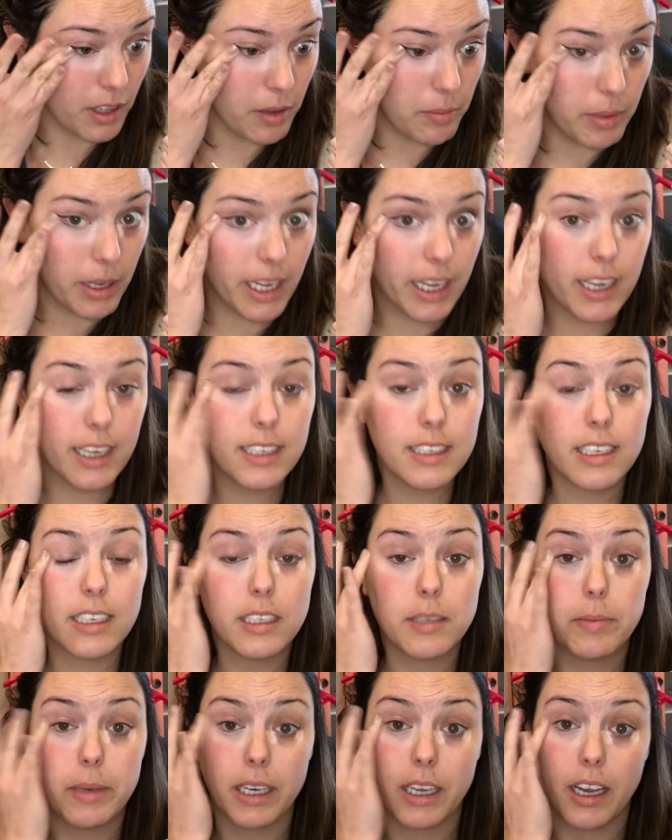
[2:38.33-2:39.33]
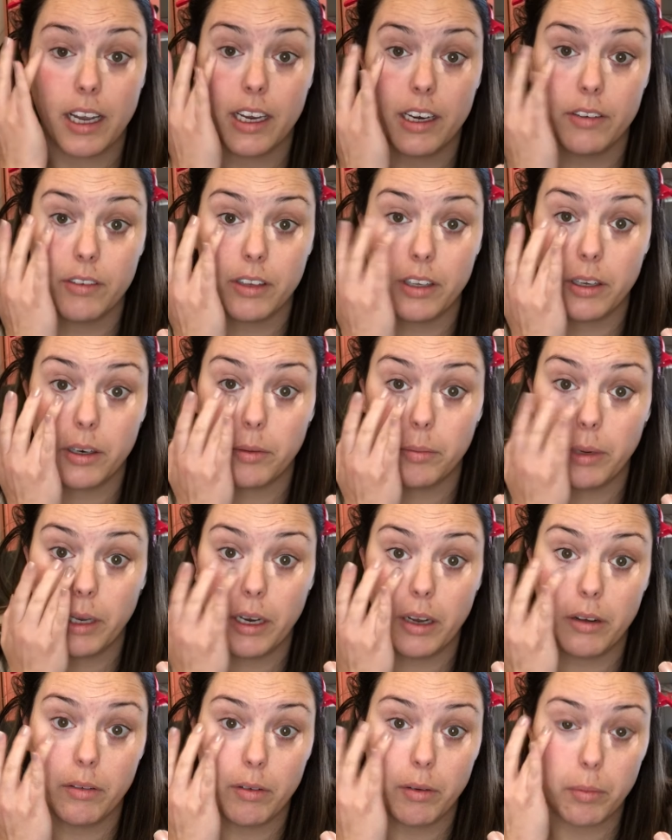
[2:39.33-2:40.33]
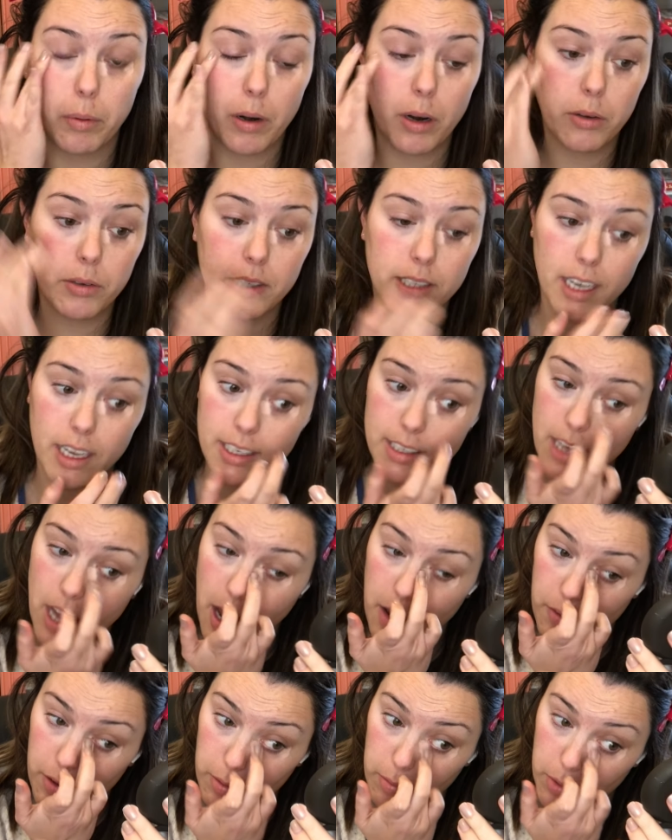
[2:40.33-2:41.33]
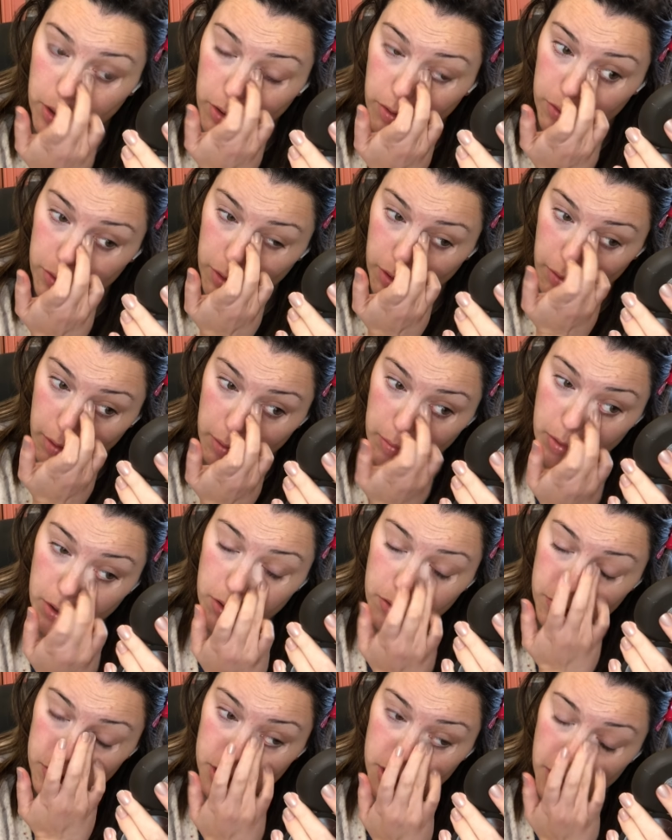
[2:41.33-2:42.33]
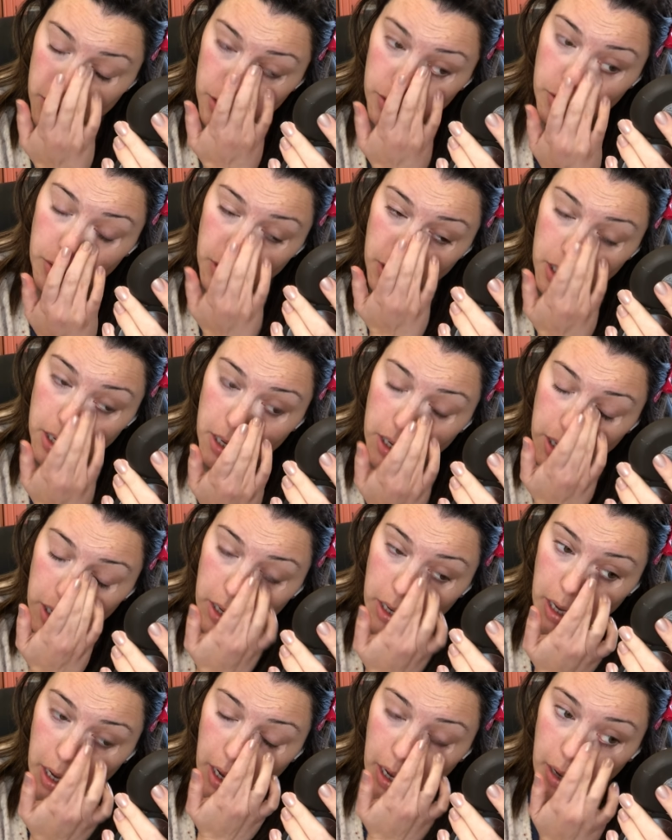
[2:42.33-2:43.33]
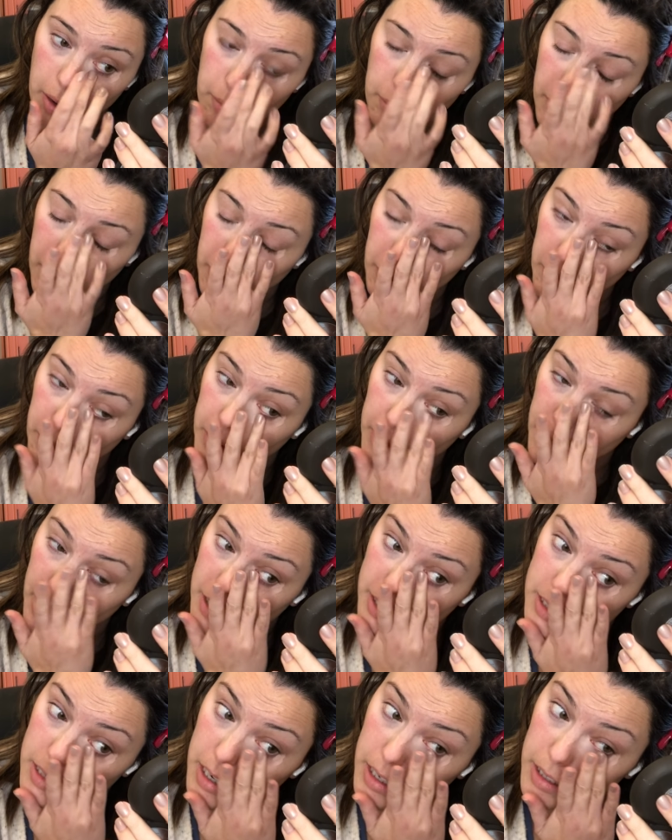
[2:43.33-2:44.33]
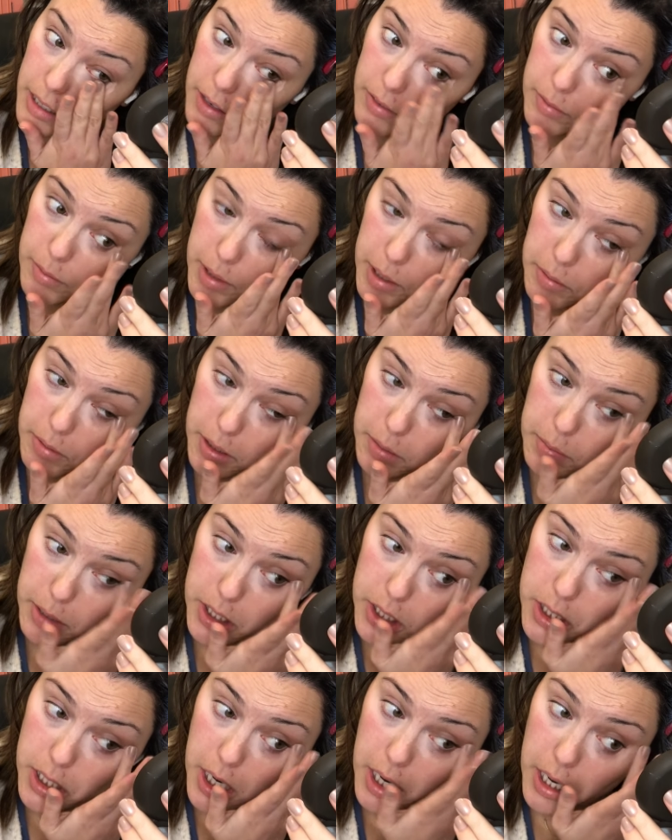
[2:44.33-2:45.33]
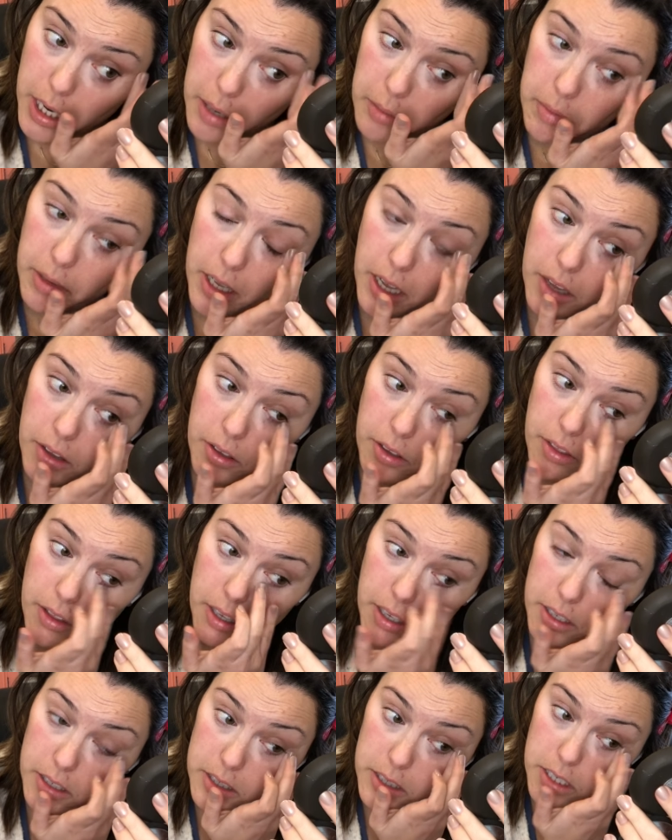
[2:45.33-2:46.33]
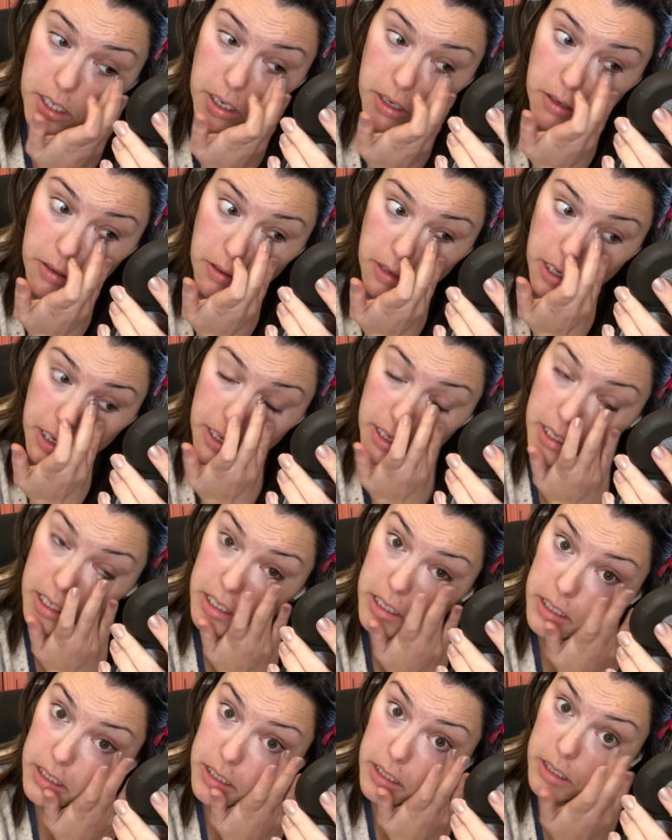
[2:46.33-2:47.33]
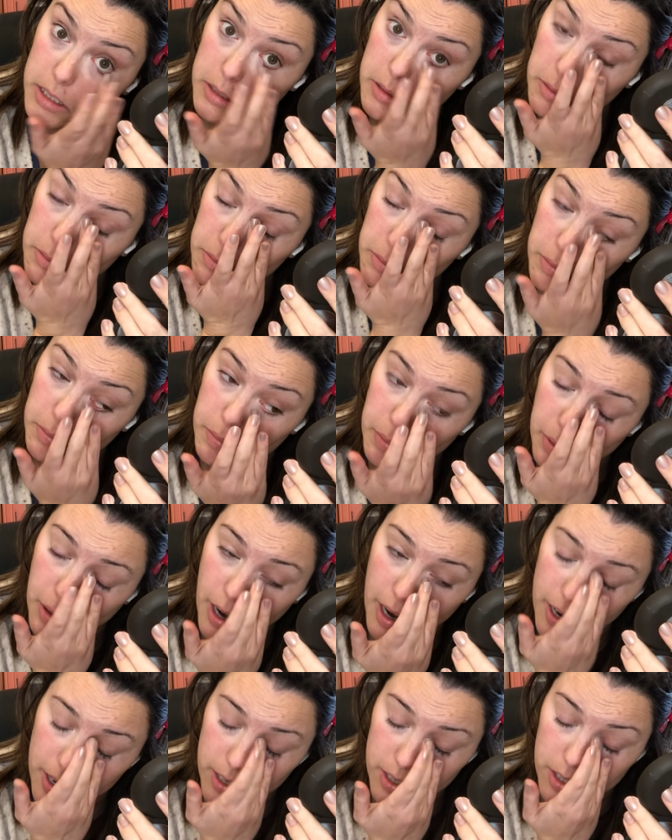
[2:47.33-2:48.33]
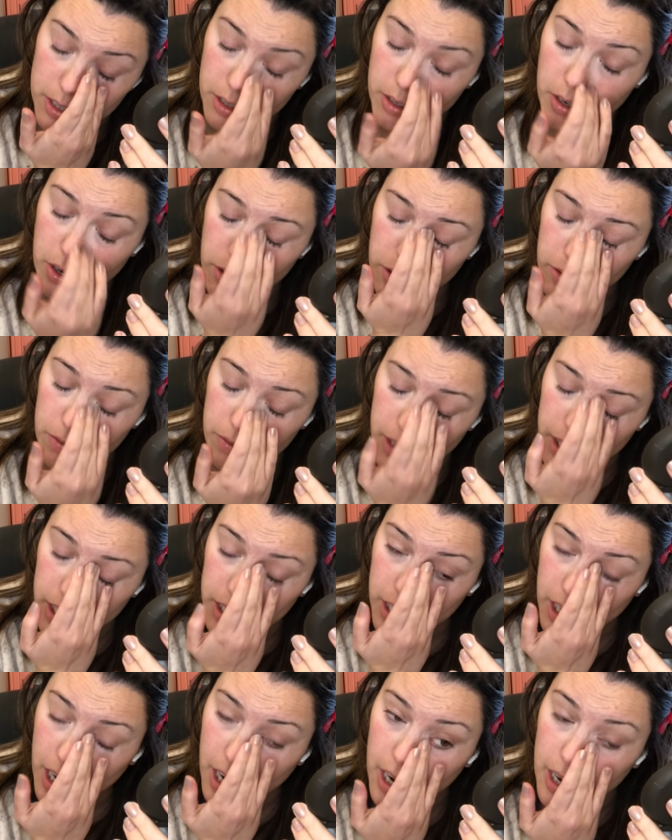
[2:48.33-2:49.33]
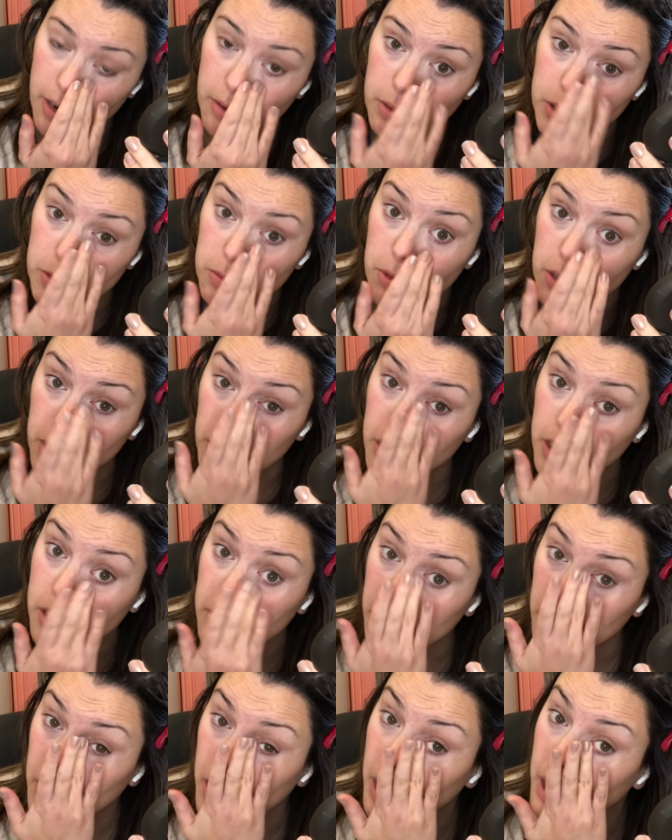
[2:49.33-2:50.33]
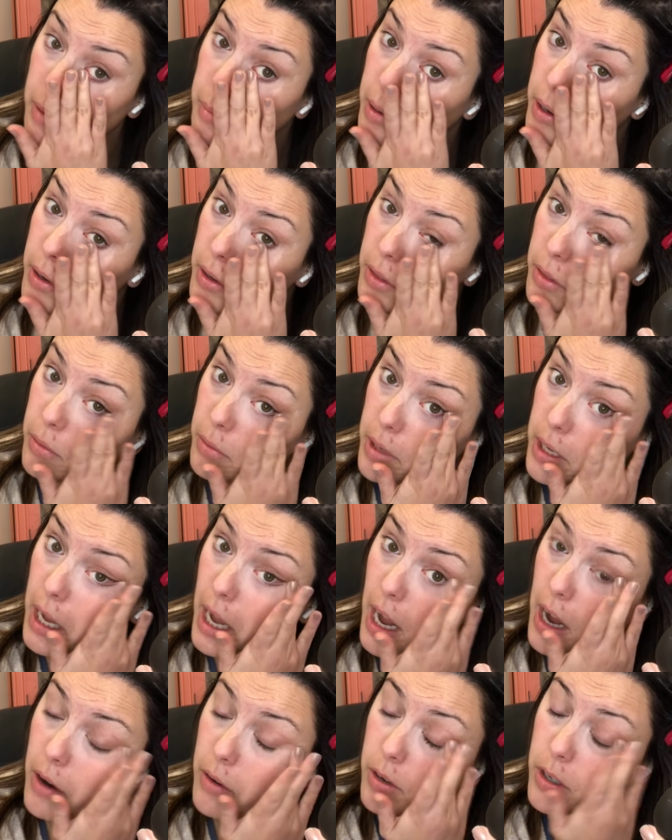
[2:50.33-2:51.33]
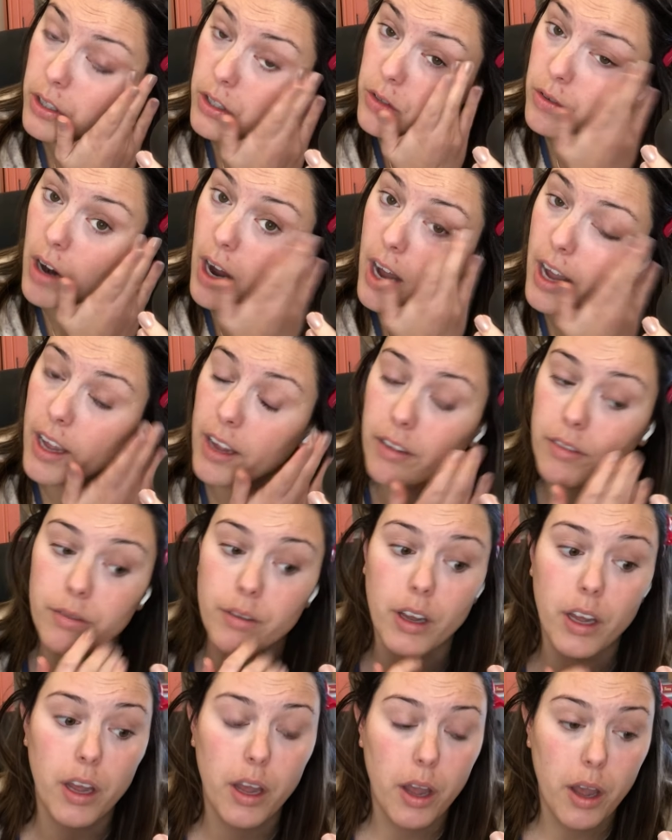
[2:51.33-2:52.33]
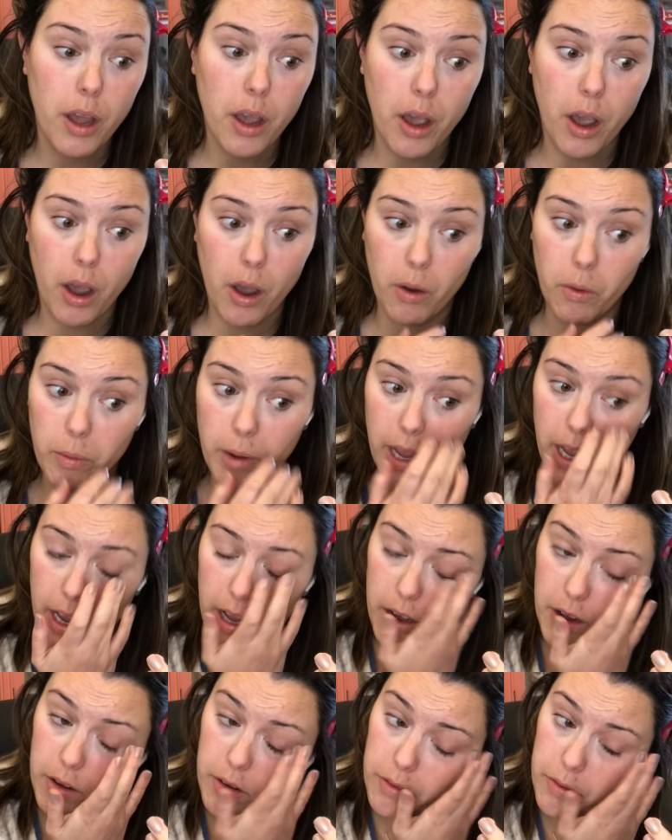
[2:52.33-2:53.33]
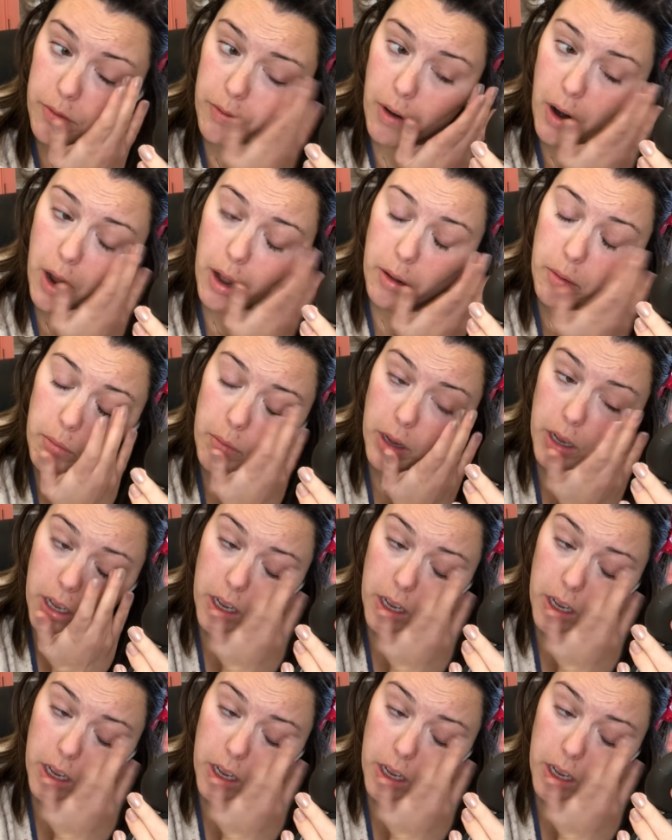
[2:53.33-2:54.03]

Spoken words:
because that's been kind of a little bit of a process, having moved where we moved to, it really has not left me with much time. The other thing is too, is prior to COVID, I was working about a 3-hour drive away from